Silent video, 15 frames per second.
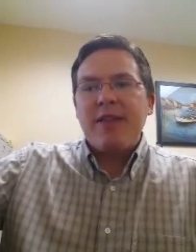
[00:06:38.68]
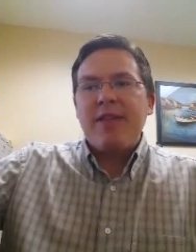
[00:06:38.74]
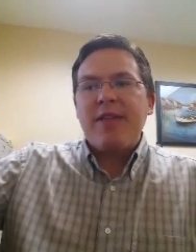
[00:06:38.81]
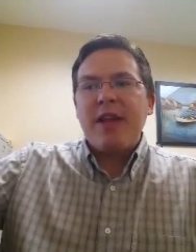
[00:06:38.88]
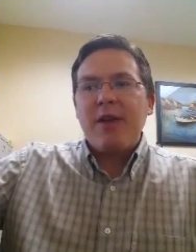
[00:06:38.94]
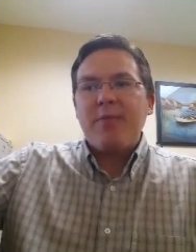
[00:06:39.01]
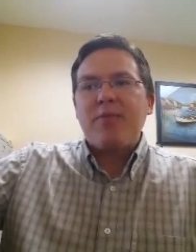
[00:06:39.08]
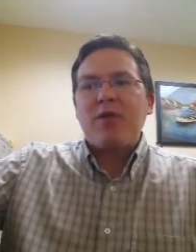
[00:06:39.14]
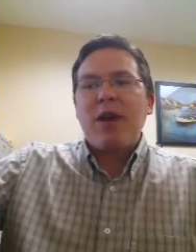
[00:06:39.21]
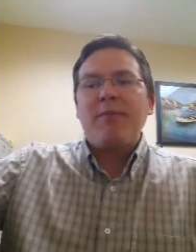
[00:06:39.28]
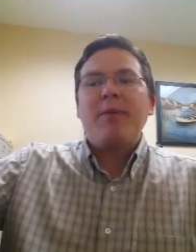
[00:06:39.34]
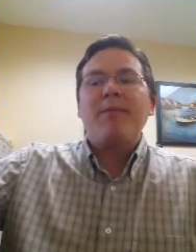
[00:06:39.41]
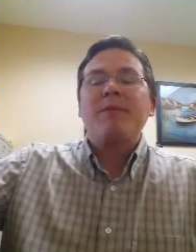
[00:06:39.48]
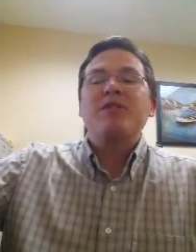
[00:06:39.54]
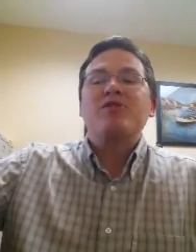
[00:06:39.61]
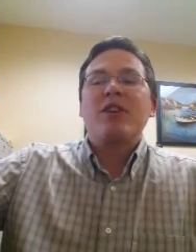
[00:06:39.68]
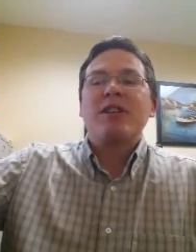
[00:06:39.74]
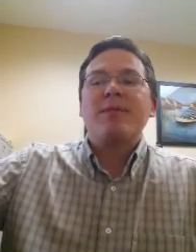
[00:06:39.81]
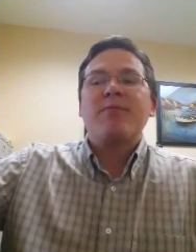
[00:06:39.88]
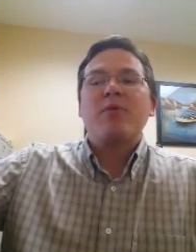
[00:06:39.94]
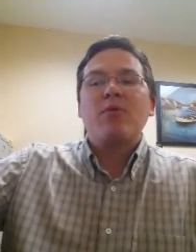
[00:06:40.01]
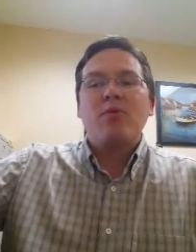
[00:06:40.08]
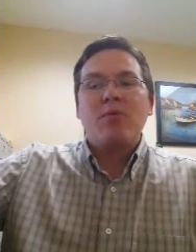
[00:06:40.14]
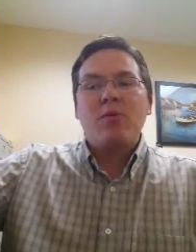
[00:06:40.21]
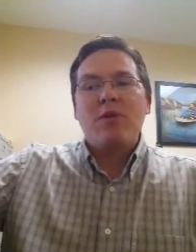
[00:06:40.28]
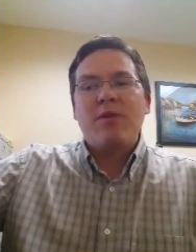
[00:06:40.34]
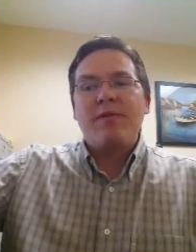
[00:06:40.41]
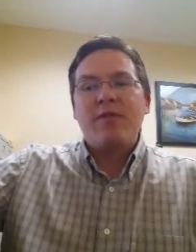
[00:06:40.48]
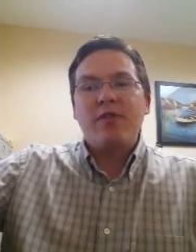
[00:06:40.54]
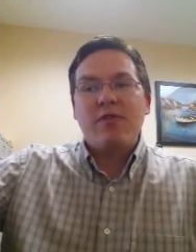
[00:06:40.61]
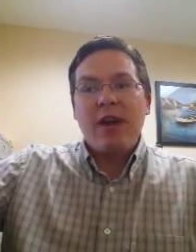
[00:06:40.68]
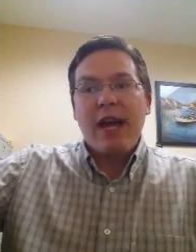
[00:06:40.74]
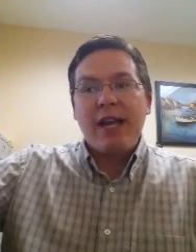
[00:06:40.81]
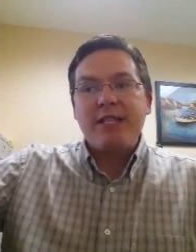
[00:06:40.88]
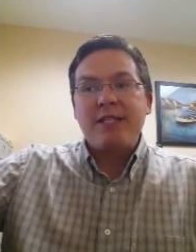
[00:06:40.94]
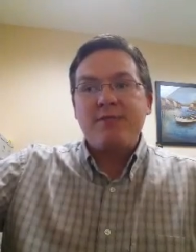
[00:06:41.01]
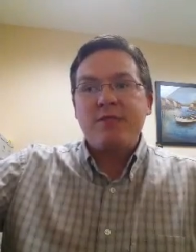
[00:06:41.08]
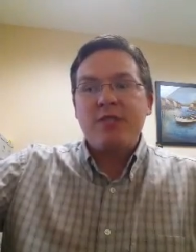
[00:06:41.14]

they're probably trying to pull the wool over your eyes.